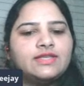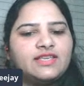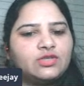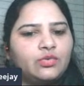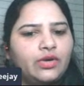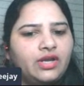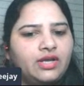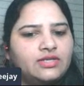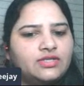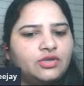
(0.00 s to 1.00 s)
Sixth one
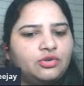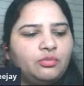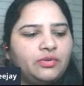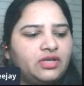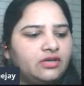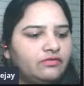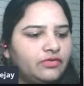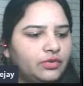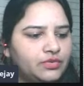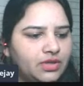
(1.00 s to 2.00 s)
is, a bit
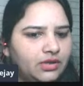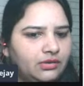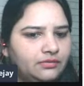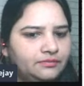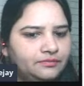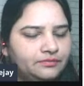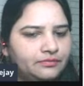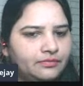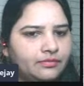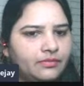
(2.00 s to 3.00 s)
confusing.
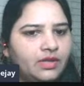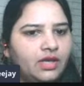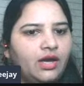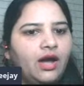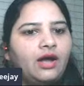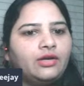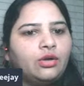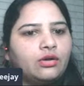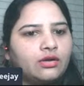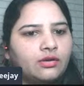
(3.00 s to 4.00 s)
They are
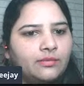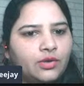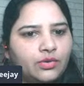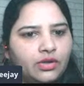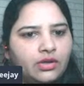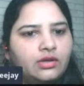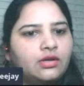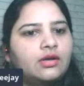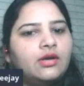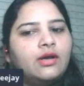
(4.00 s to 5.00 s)
talking about it,
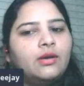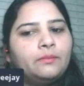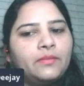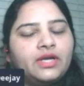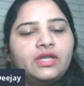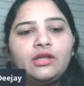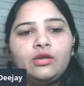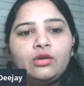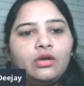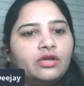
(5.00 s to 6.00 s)
but they're
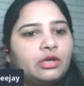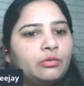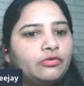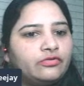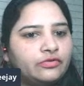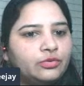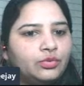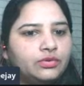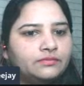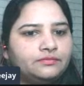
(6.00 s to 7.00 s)
not talking about
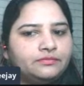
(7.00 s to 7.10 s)
food.